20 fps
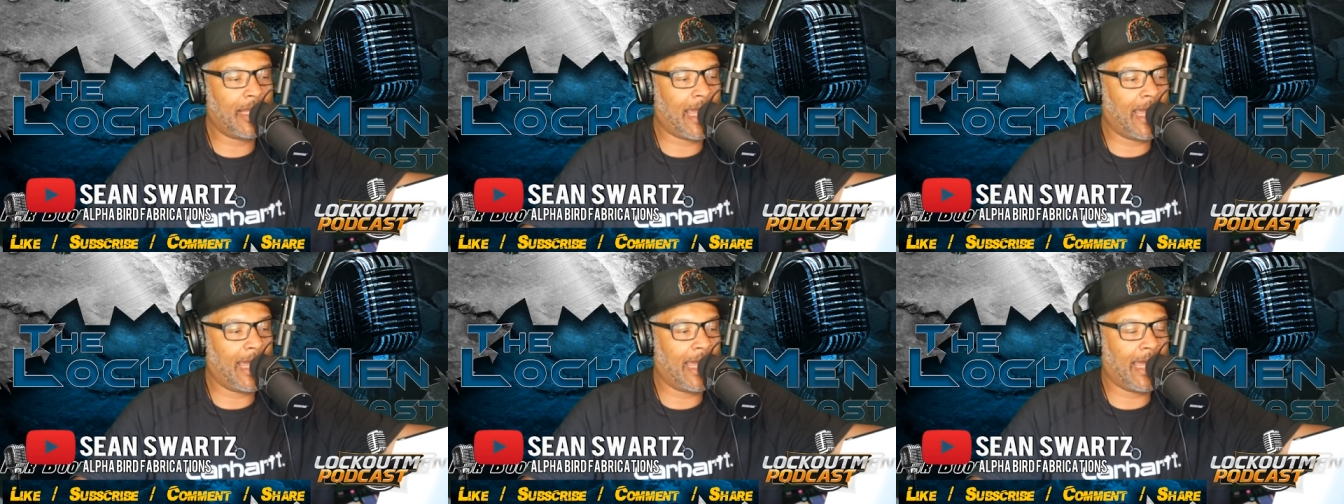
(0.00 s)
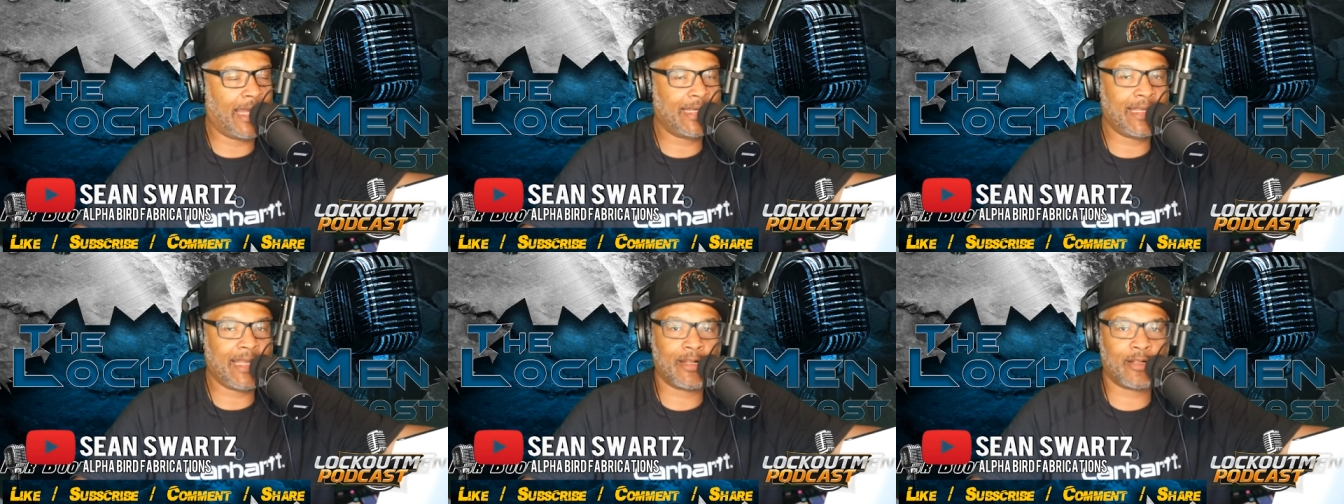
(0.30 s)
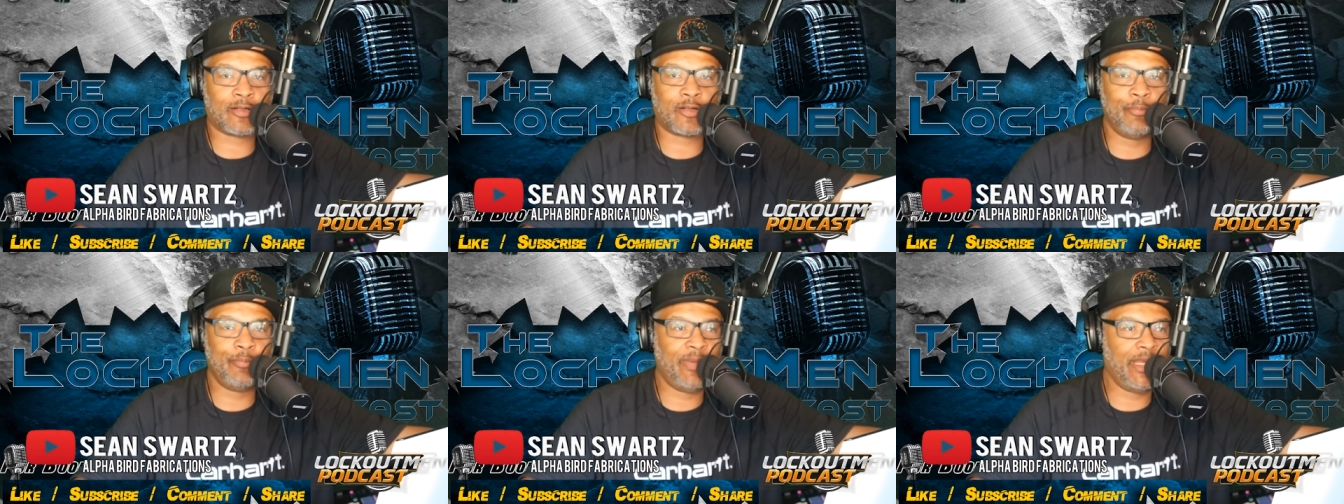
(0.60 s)
I, I gotta
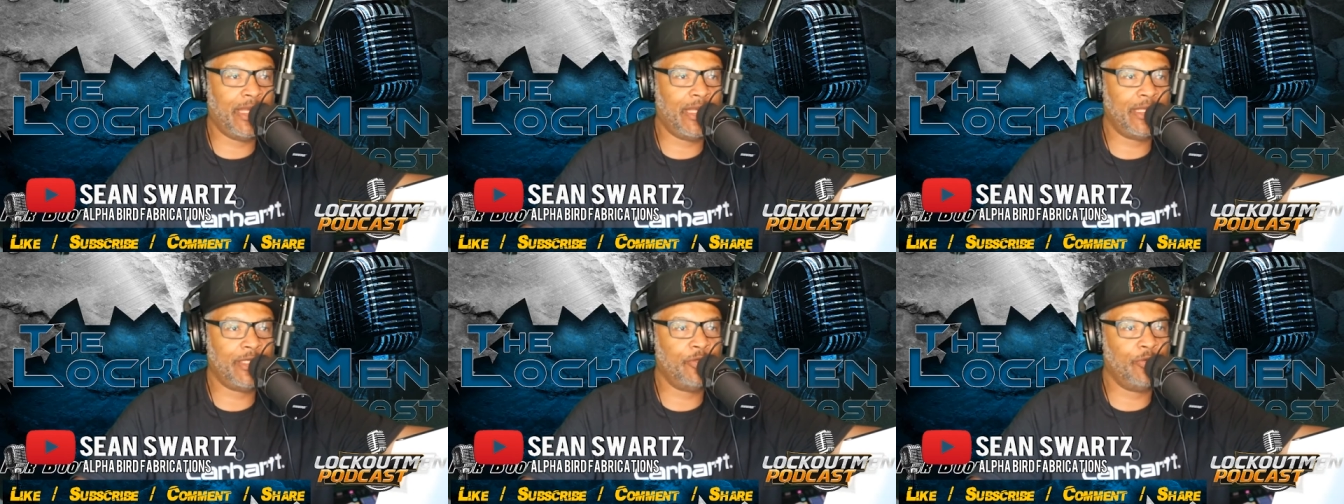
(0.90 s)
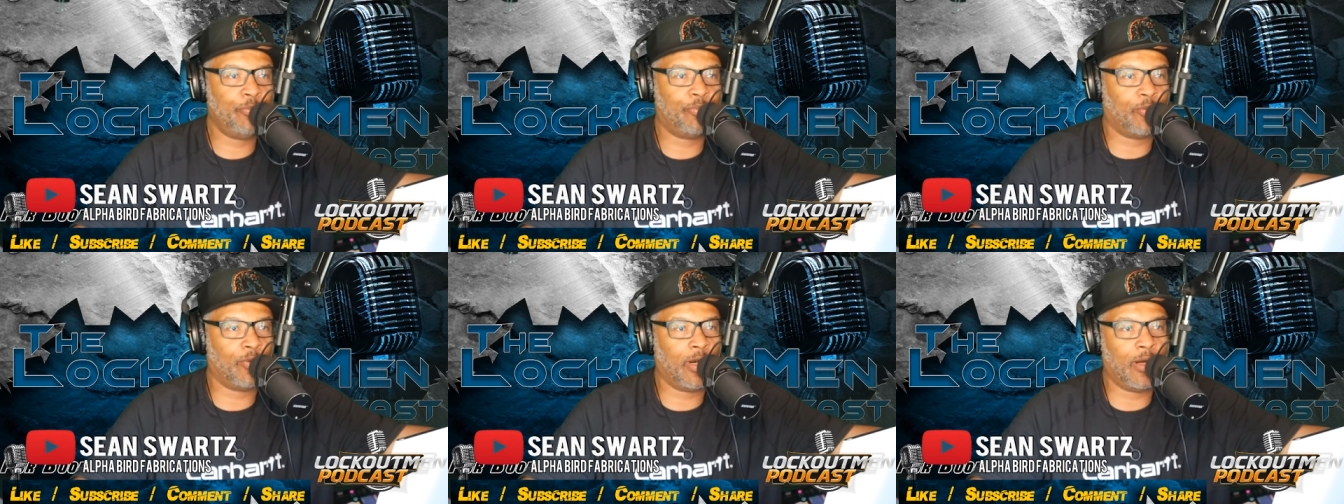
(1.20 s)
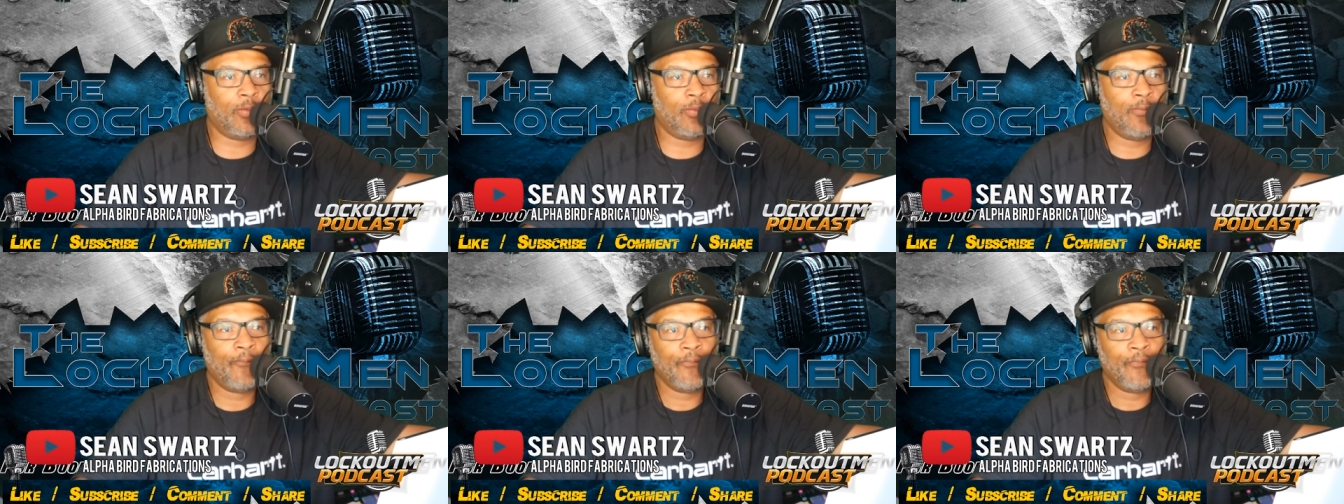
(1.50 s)
commend you,
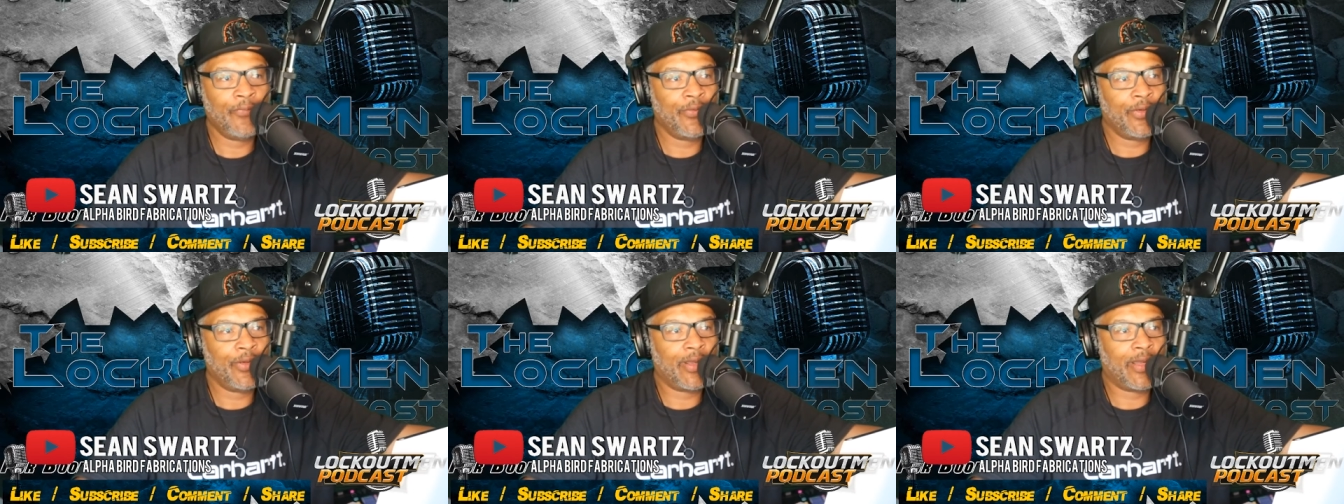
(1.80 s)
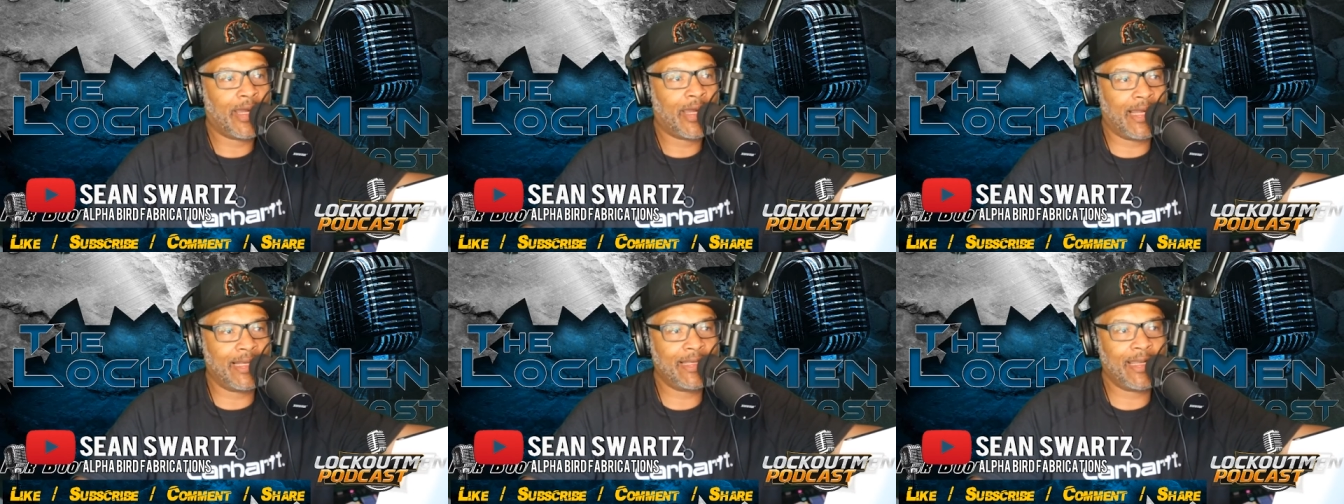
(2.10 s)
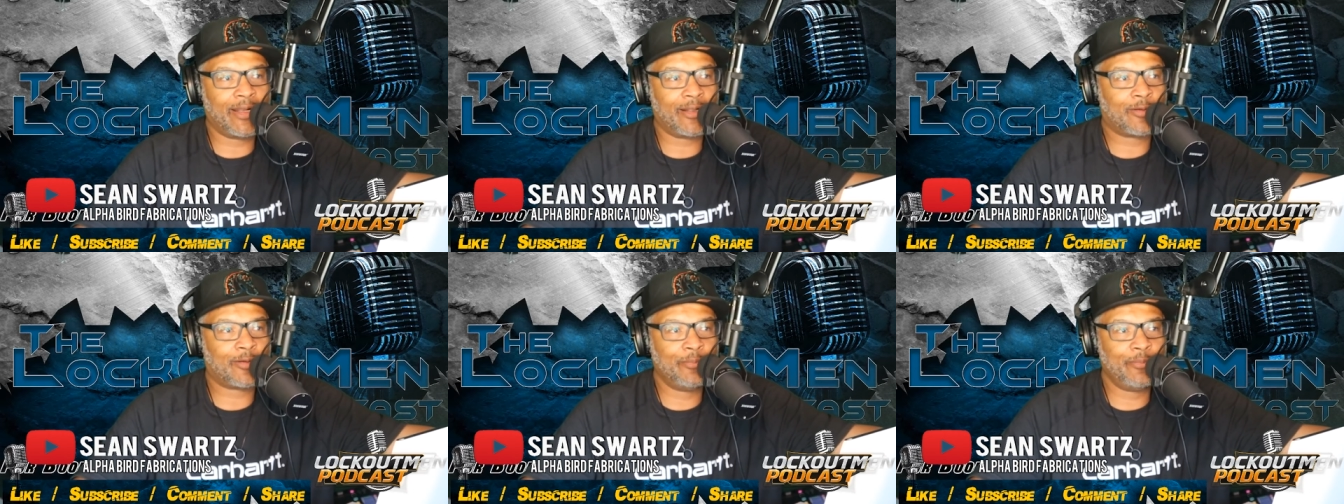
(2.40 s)
bro. I
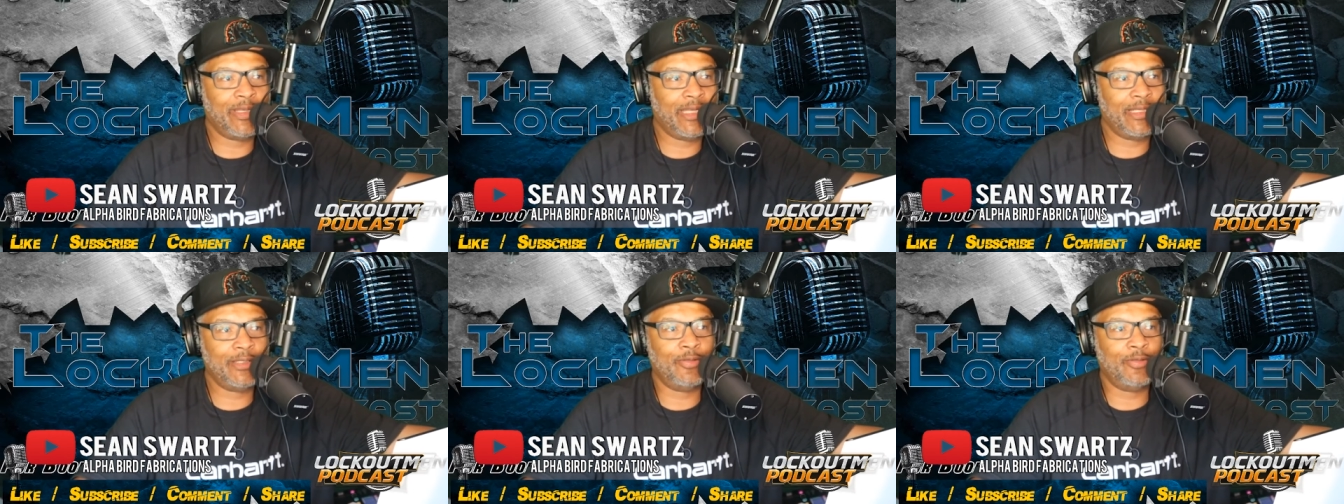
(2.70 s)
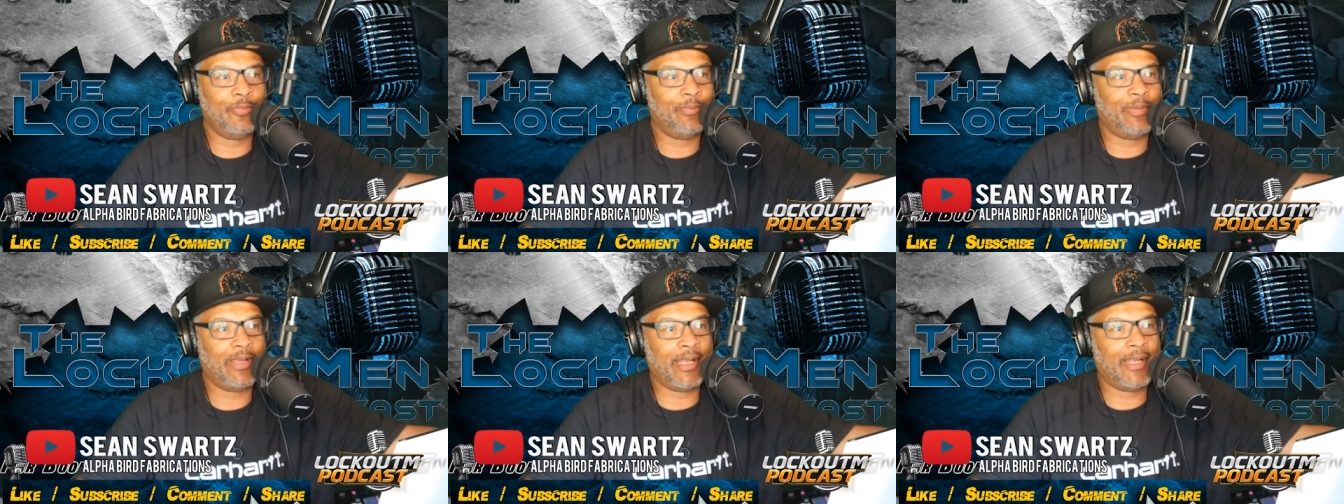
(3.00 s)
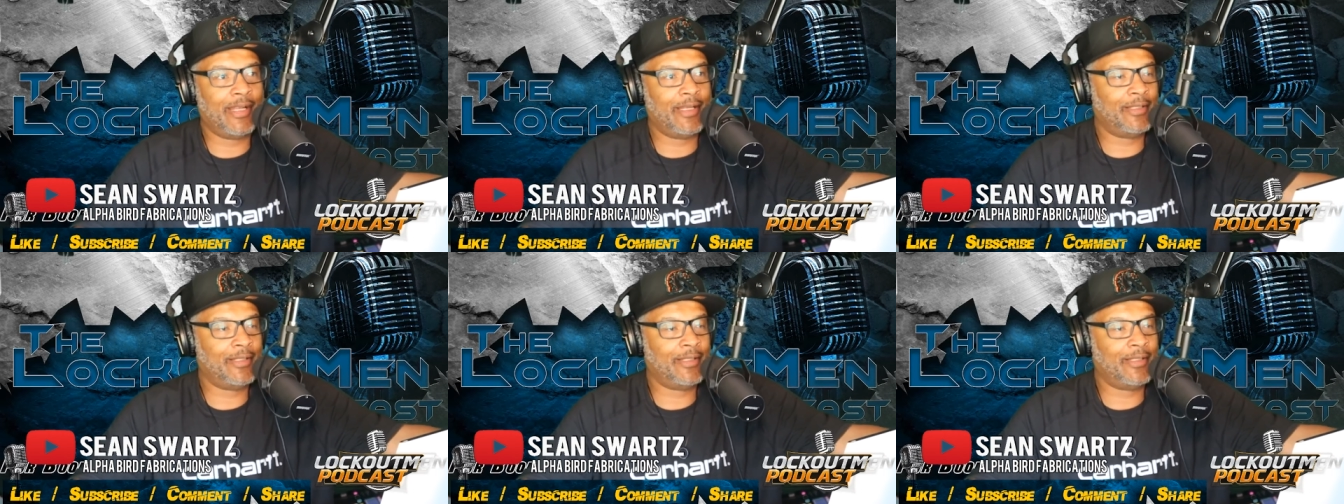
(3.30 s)
gotta commend you, man.